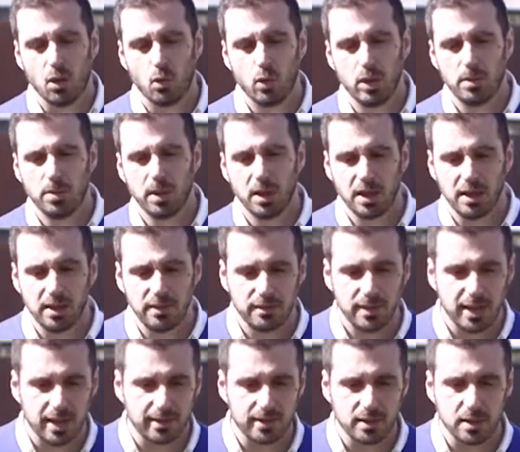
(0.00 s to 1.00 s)
We
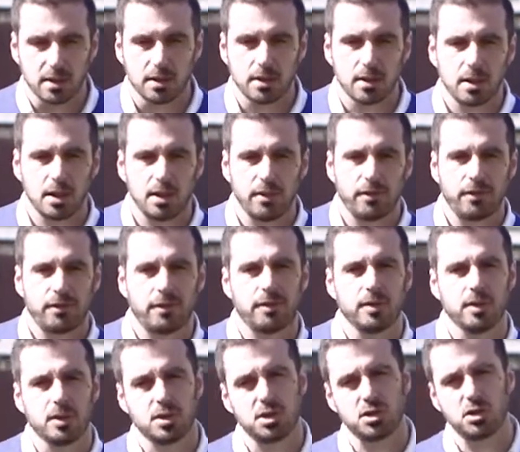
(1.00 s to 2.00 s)
believe that
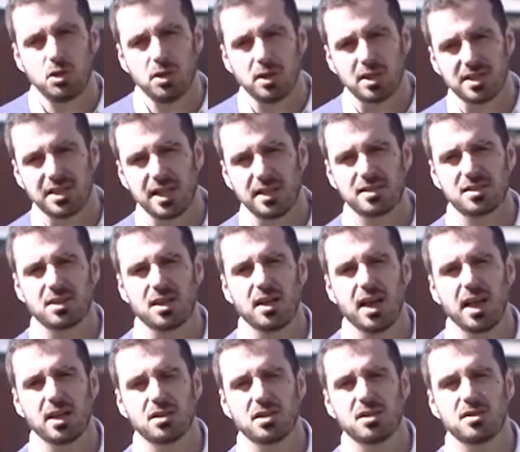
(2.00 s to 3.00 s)
if students have
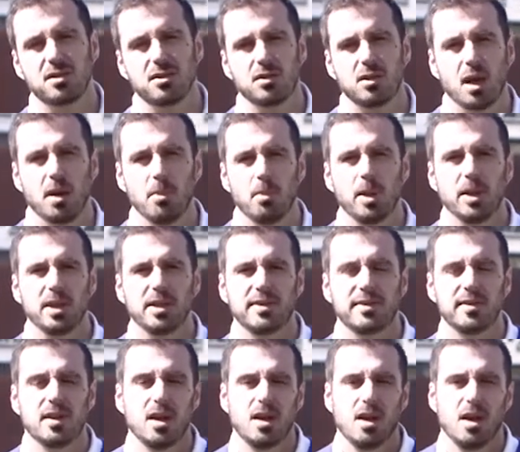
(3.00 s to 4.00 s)
connections to
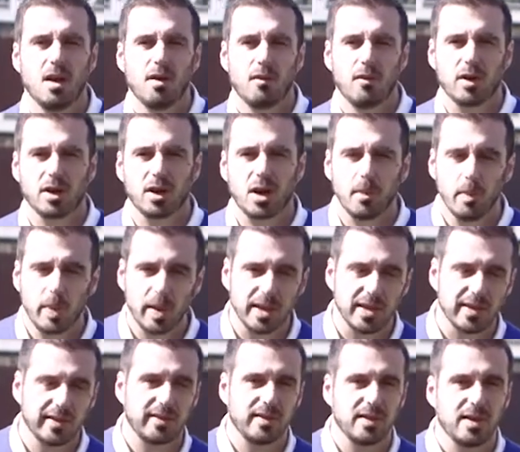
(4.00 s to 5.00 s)
companies, for
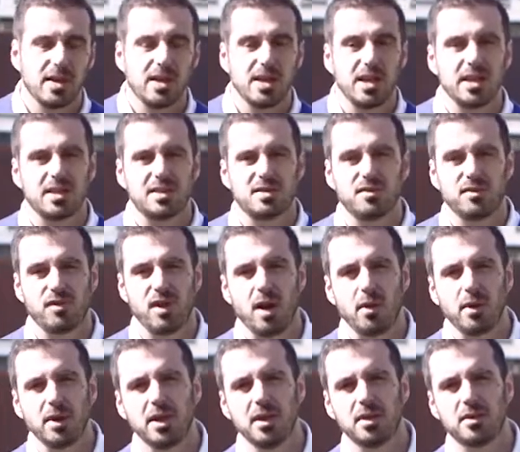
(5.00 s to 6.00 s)
companies it's
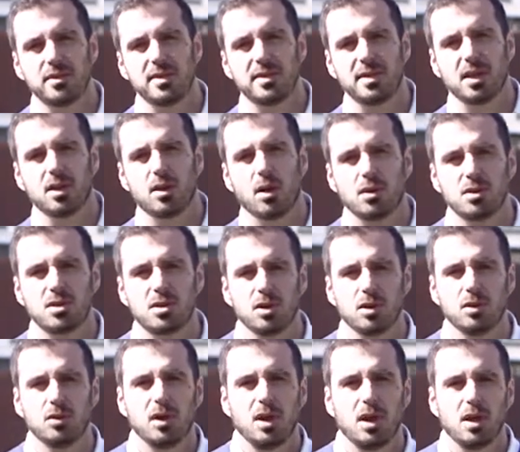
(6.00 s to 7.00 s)
very interesting
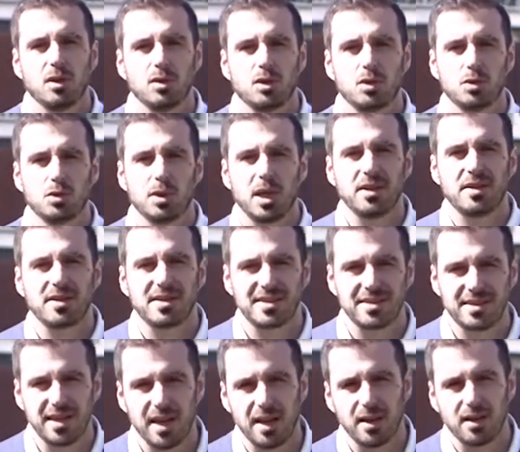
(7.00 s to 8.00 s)
also to
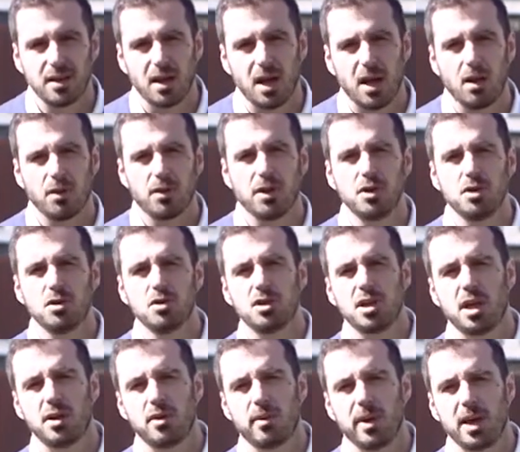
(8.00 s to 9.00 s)
understand how the new
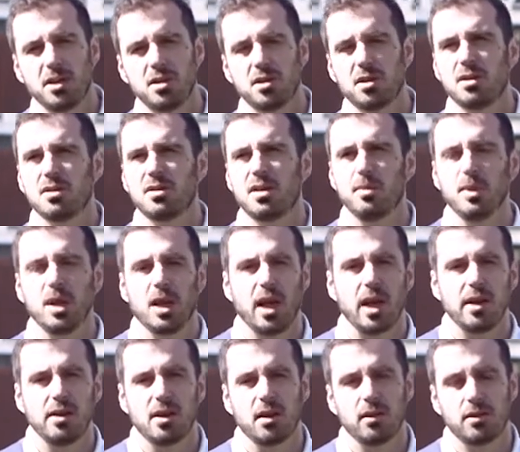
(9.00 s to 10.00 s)
generations, the
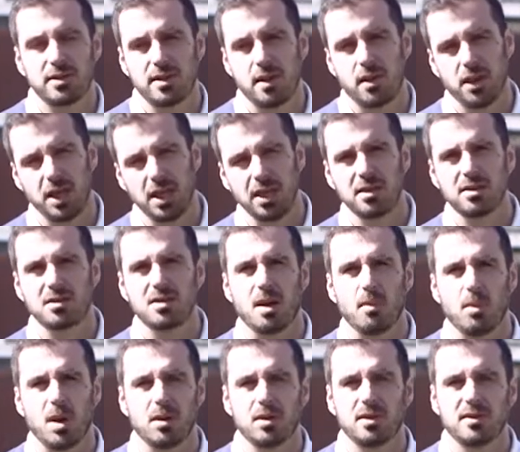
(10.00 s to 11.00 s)
millennials, think
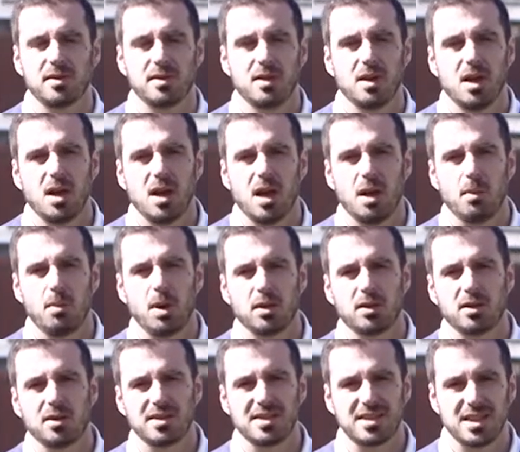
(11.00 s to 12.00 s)

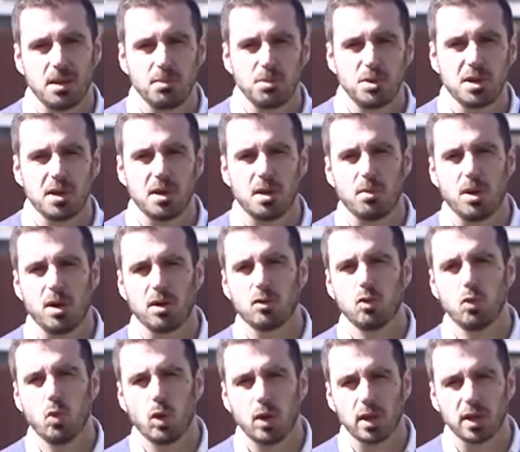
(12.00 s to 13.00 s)
about consumption, about
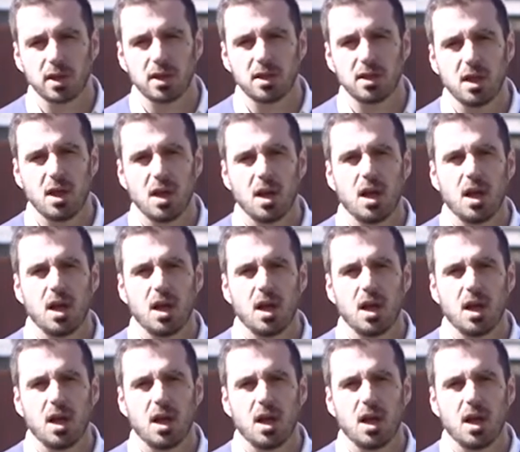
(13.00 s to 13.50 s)
work,